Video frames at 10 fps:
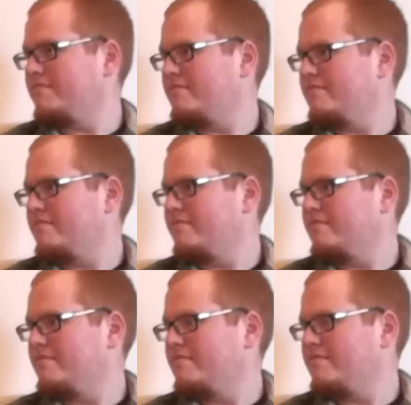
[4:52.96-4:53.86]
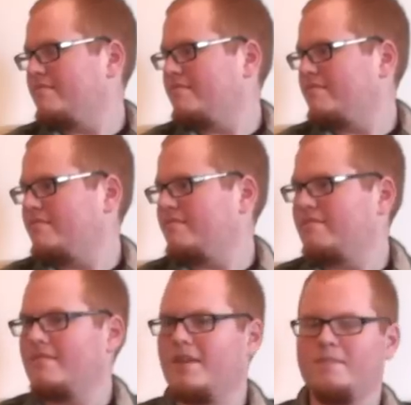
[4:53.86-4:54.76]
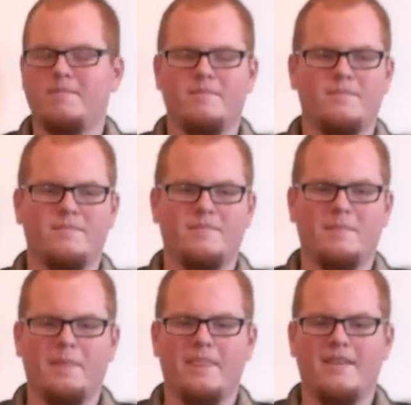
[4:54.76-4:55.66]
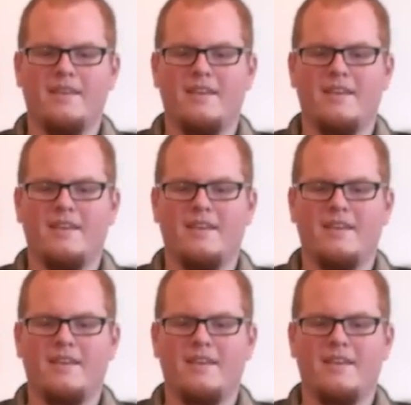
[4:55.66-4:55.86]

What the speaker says: No words are spoken by the person on screen.